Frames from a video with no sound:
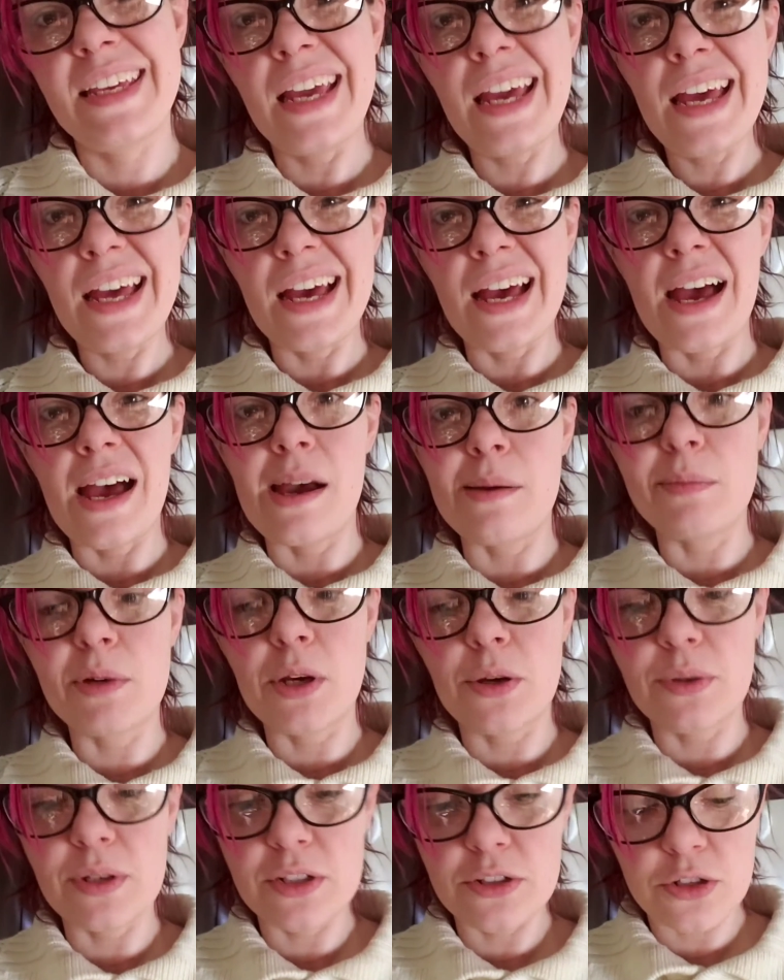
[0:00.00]
yeah, I'm
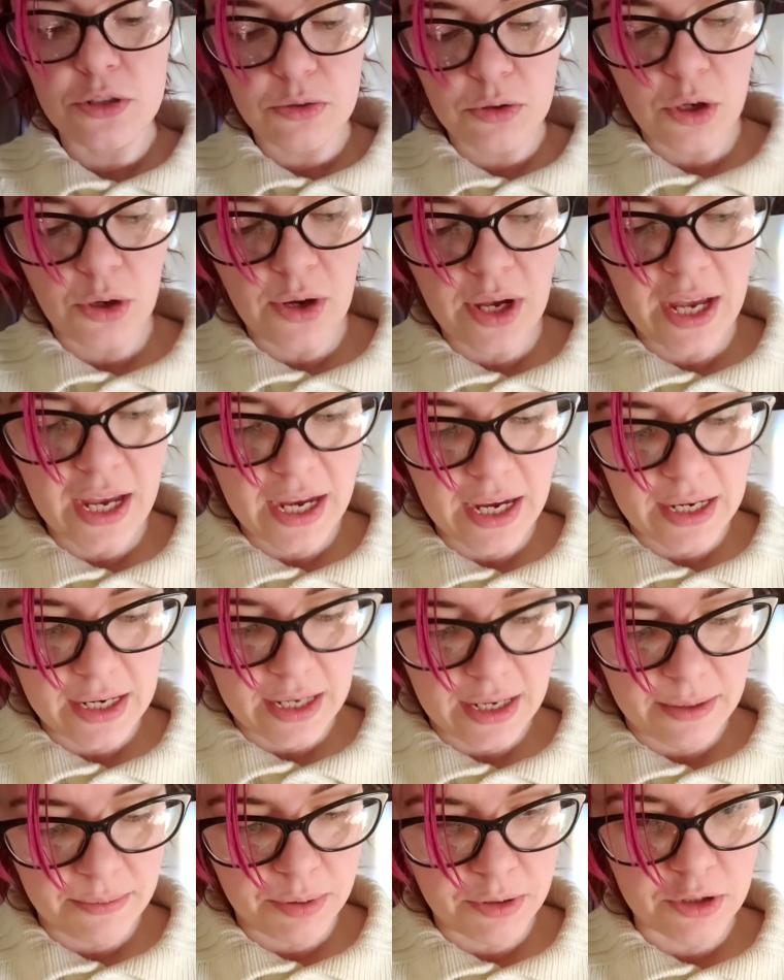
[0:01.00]
going to go ahead
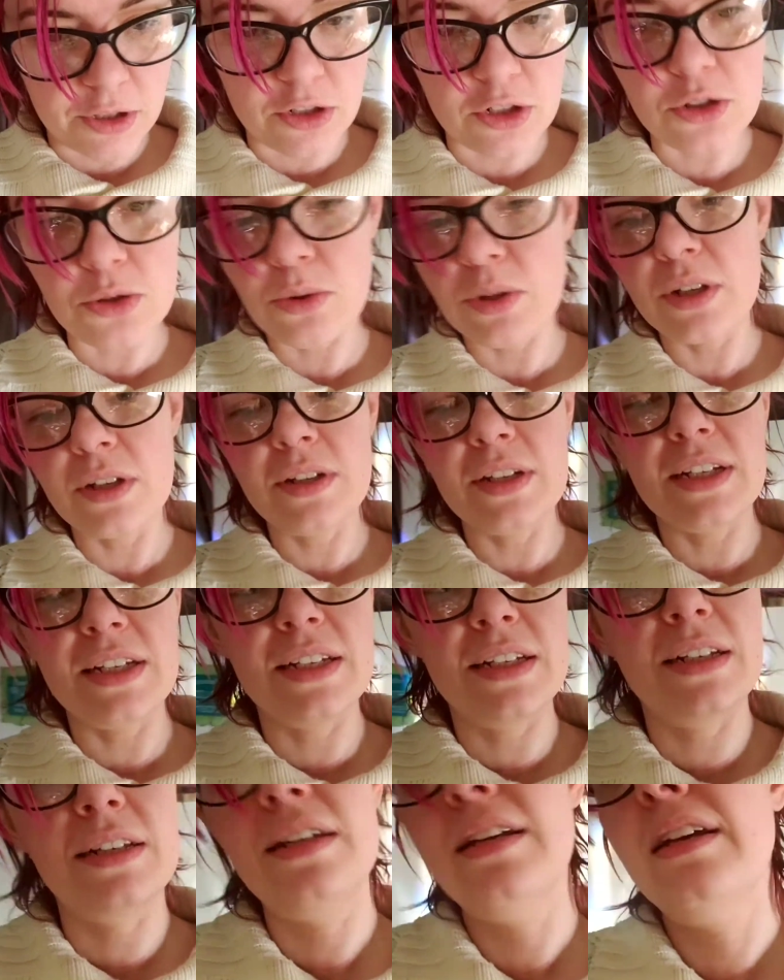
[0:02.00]
and put the soil
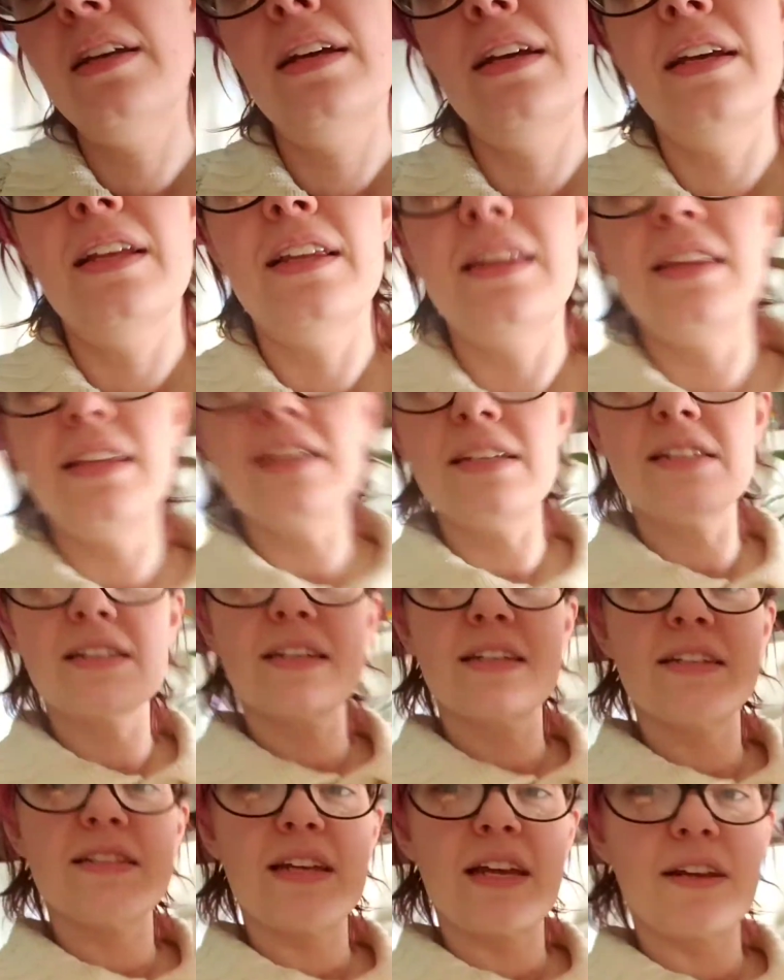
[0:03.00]
in these
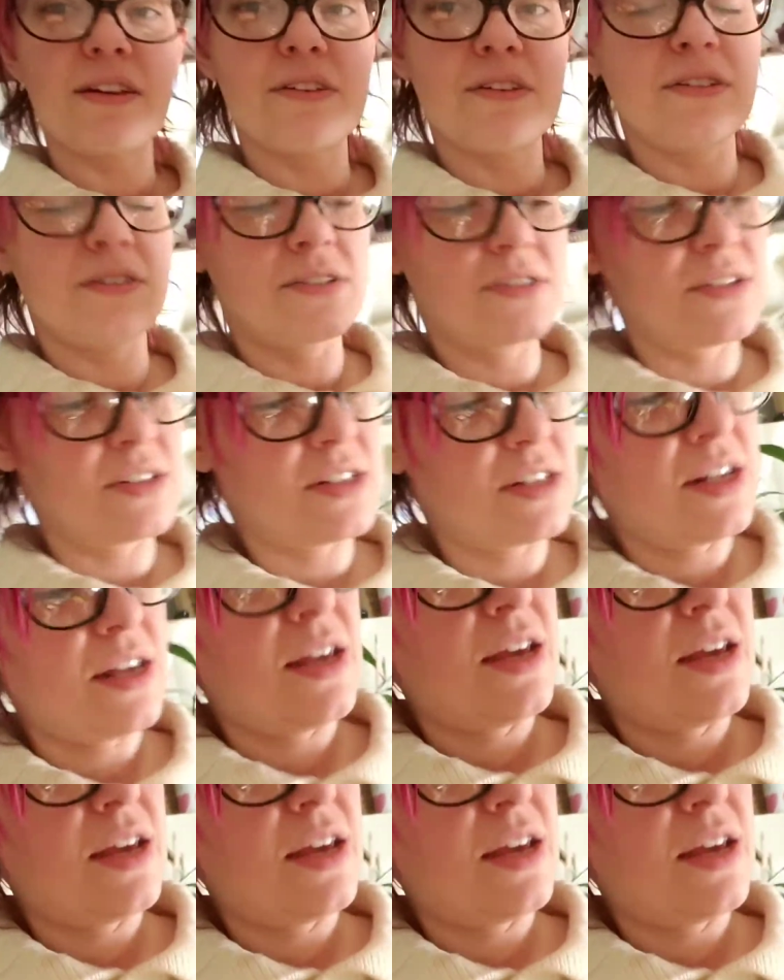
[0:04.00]
containers,